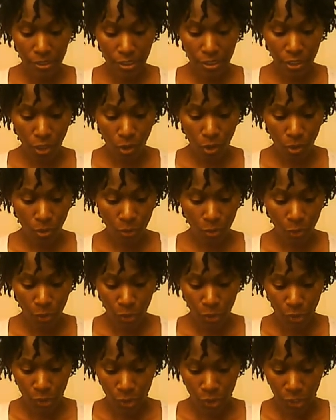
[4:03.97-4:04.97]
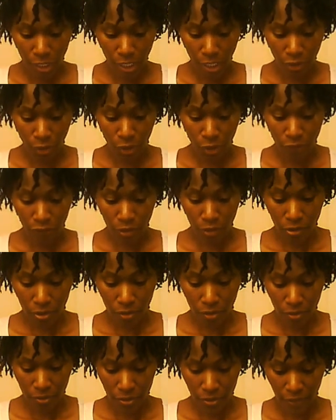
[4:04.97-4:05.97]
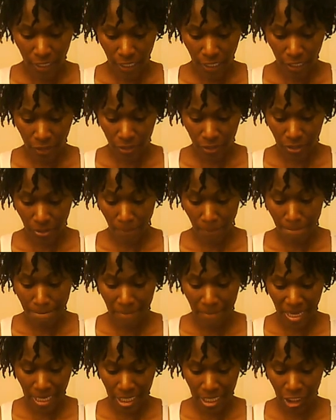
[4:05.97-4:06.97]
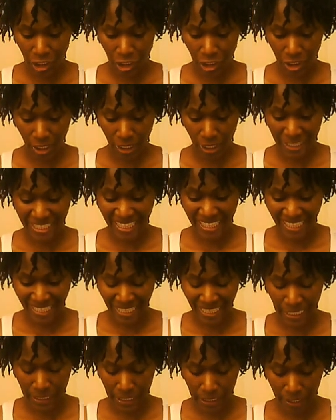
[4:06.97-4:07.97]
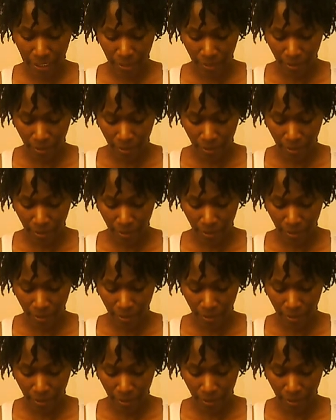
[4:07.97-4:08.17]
So in order for the hair to mesh again,